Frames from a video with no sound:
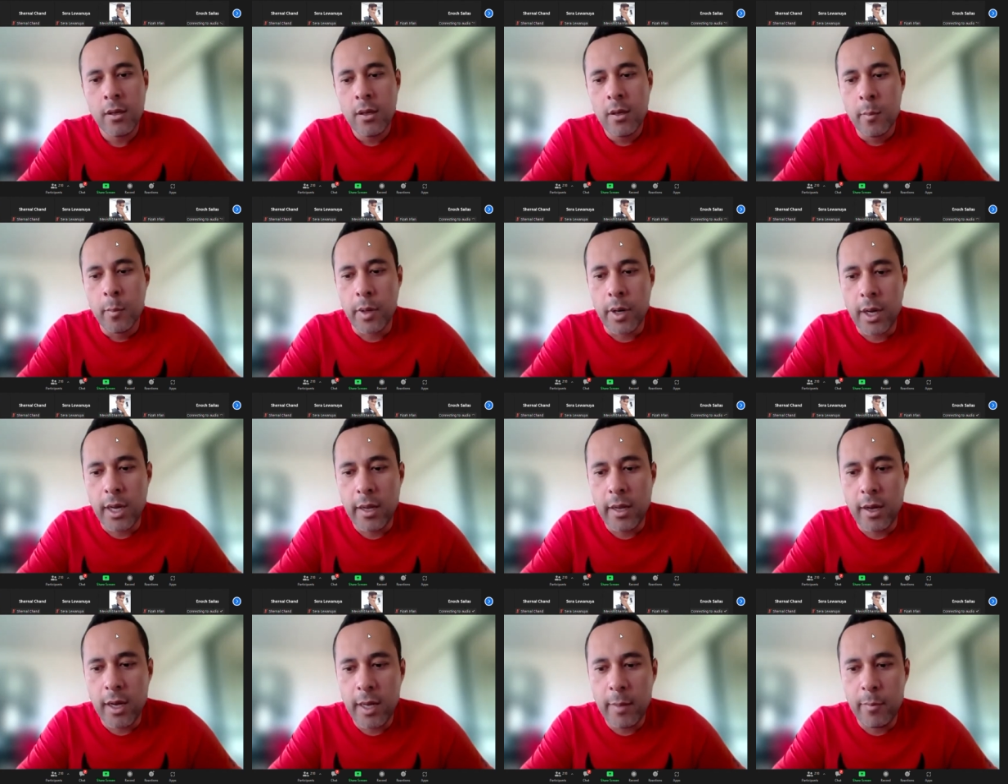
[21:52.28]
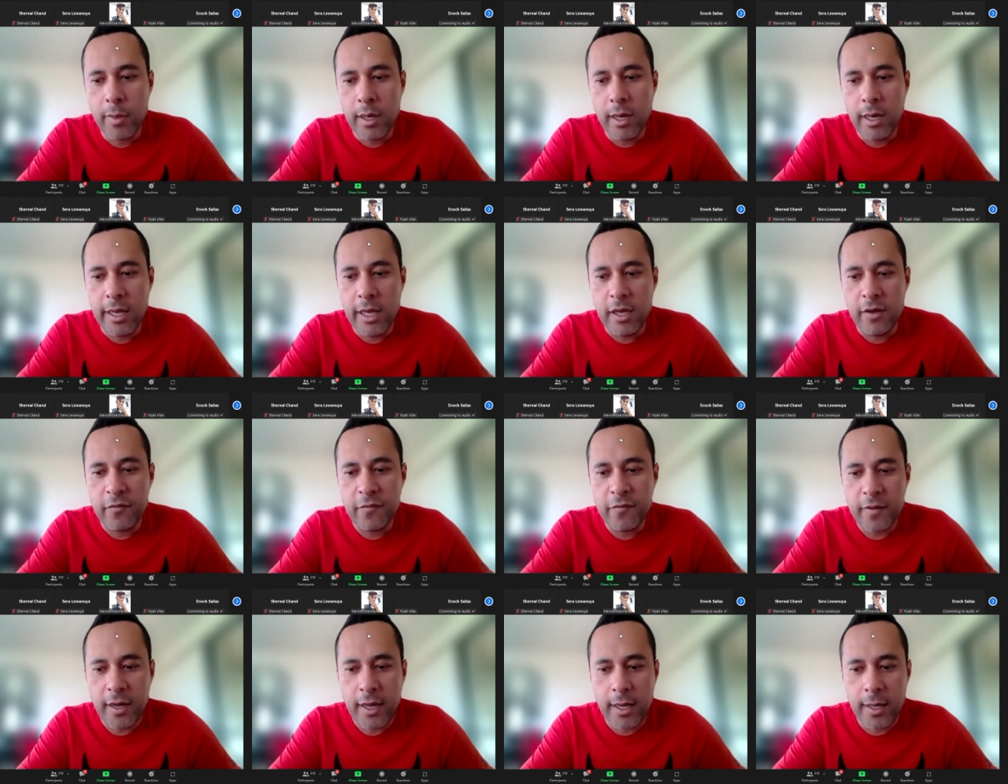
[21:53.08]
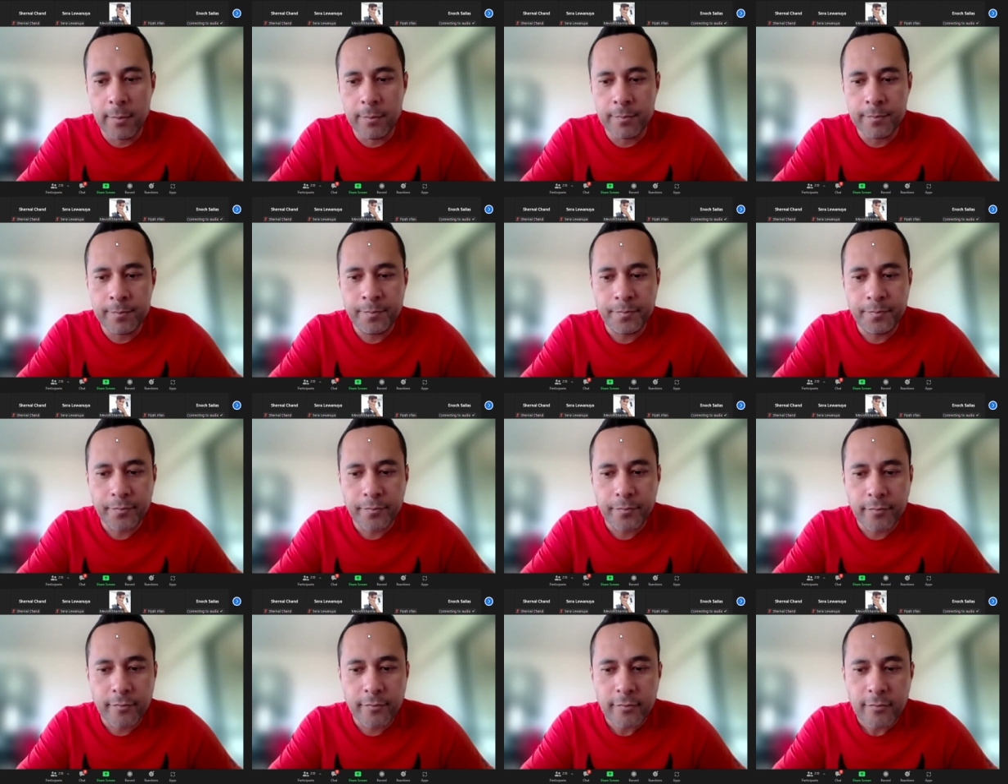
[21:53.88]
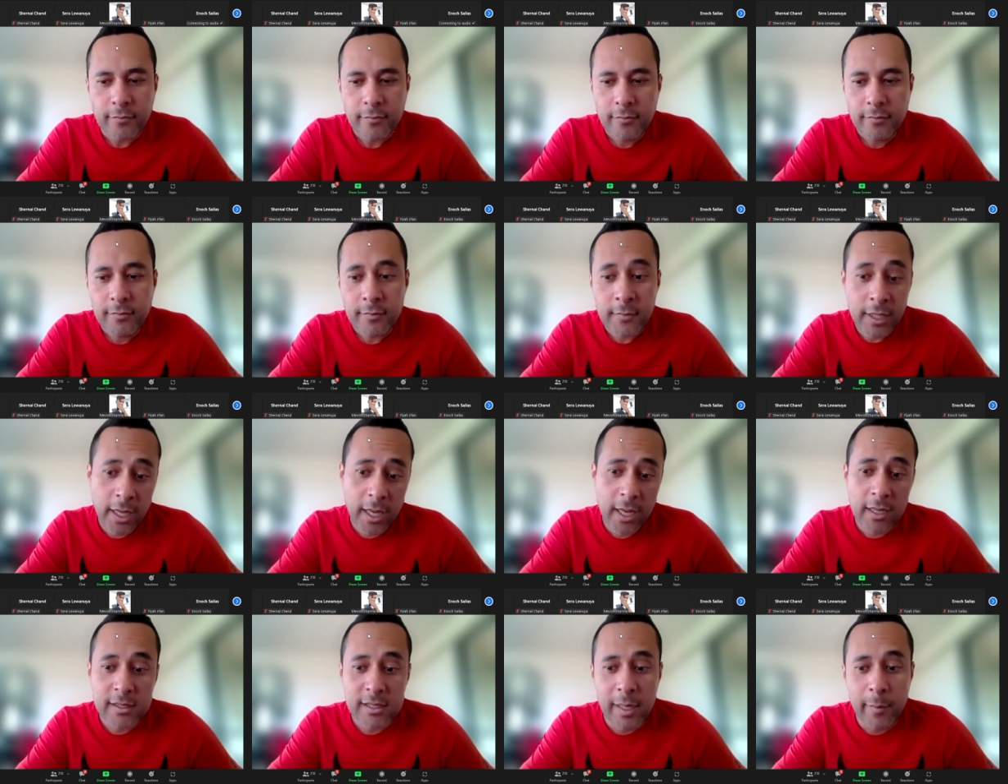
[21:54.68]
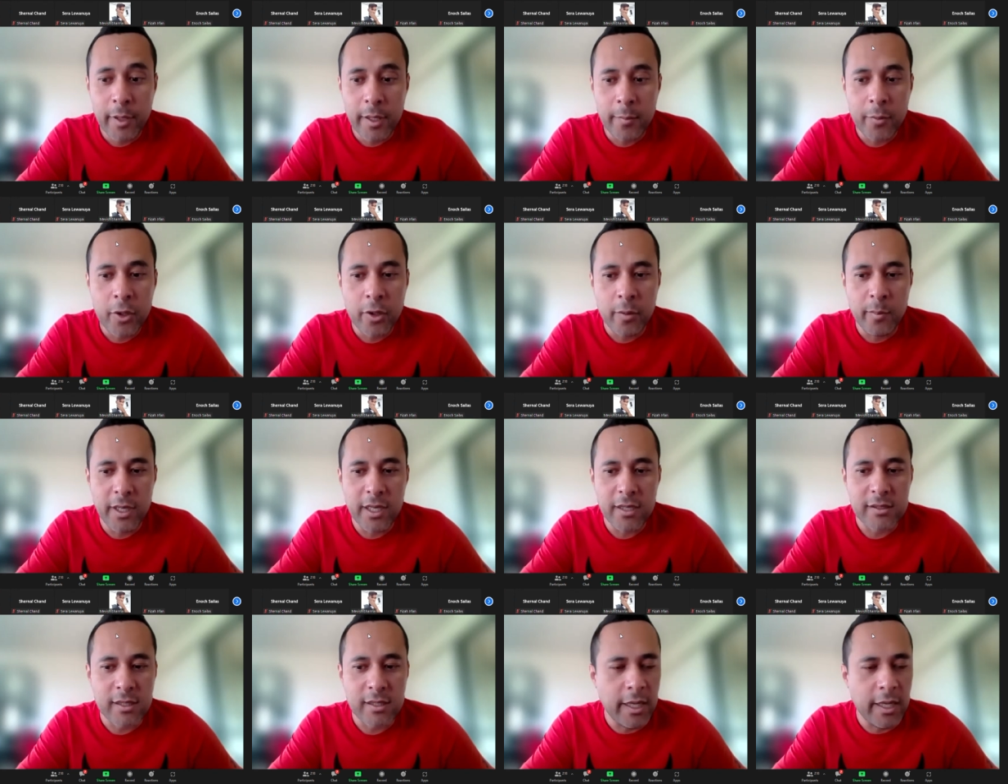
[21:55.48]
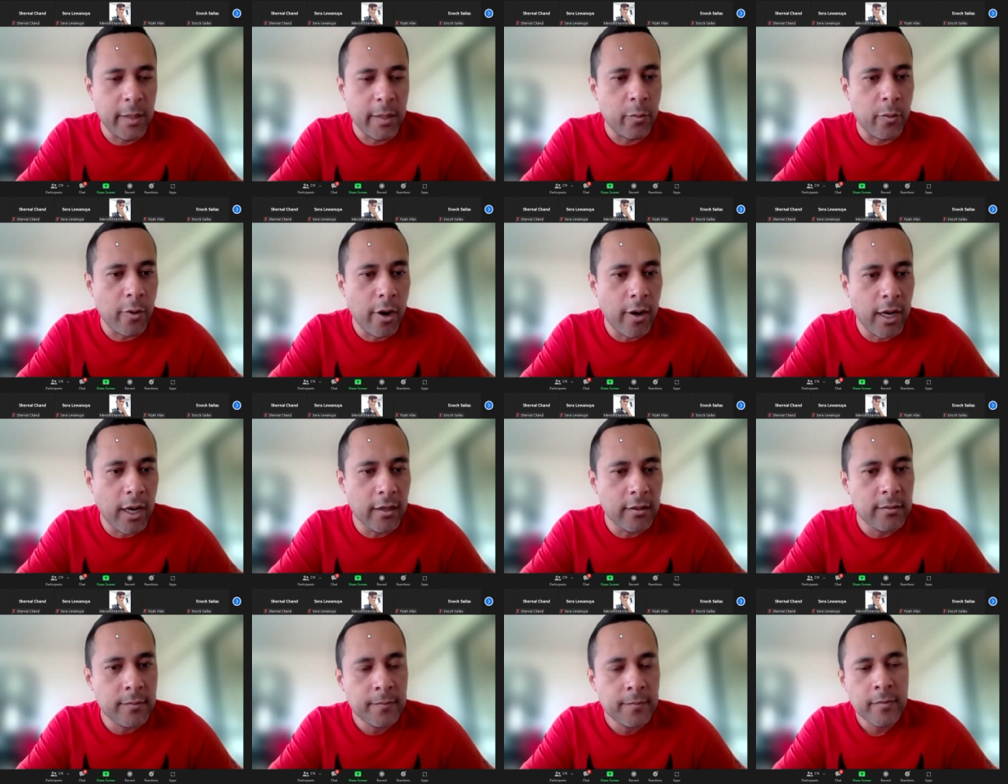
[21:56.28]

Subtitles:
But I believe, yeah, some of them could be asleep, Rohan.